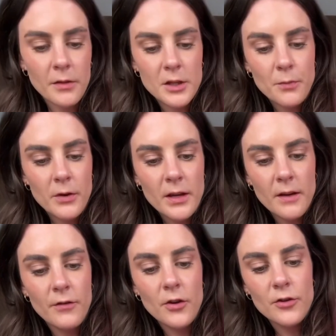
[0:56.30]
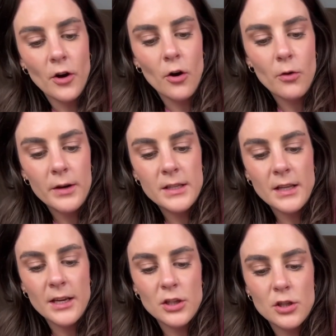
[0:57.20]
this point, if your dough is
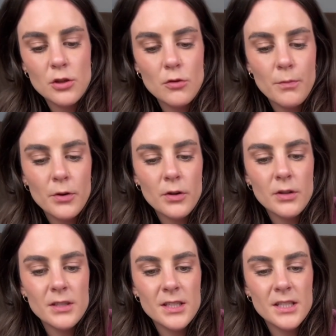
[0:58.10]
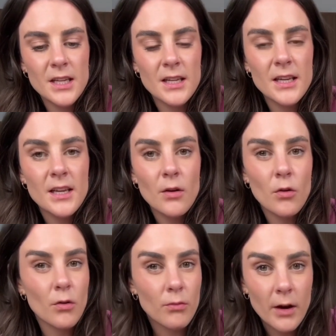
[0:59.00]
like super sticky
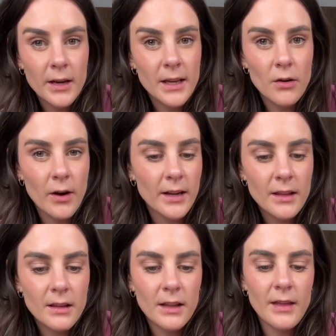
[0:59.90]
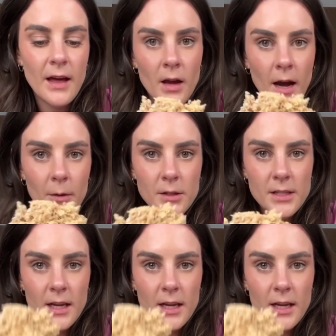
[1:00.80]
or runny or anything like that, I would say